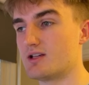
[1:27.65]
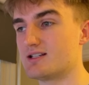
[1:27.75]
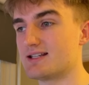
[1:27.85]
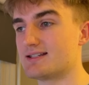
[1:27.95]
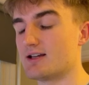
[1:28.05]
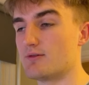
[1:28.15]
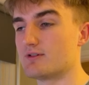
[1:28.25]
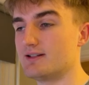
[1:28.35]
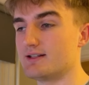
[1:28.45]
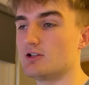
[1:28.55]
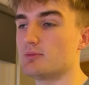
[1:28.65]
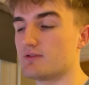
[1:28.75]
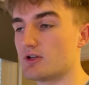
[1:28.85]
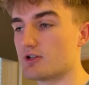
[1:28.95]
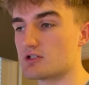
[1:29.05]
send it over in a little bit of
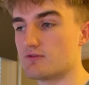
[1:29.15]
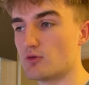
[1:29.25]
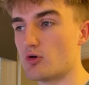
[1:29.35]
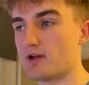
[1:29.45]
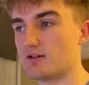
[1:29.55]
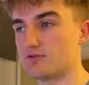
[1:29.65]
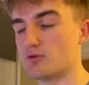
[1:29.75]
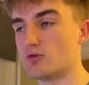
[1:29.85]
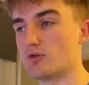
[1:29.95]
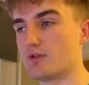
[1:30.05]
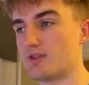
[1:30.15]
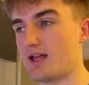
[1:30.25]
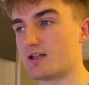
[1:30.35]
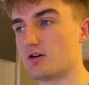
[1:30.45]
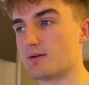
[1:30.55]
a nicer format for the
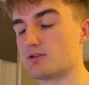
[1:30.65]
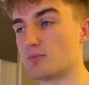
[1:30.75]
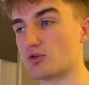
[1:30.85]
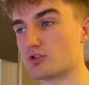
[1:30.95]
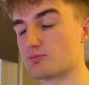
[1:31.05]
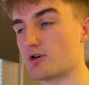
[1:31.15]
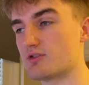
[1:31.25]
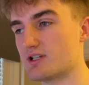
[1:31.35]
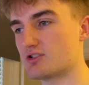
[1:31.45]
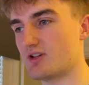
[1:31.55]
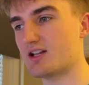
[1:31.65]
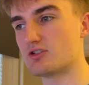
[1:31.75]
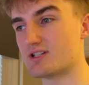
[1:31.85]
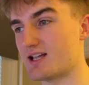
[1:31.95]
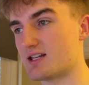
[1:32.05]
AI model to process. You can
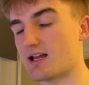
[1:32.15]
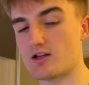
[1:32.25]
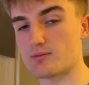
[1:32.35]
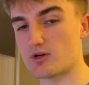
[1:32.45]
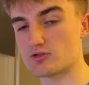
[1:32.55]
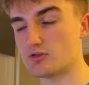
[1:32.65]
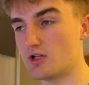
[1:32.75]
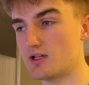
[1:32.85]
use any AI model.